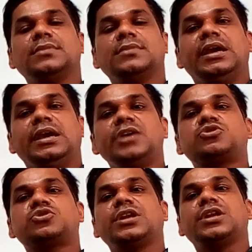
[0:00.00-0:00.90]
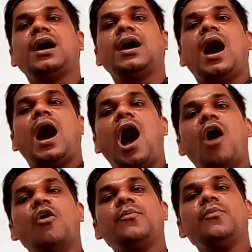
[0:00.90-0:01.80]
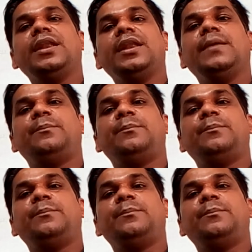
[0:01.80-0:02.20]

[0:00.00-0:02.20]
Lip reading: in Estonia, how many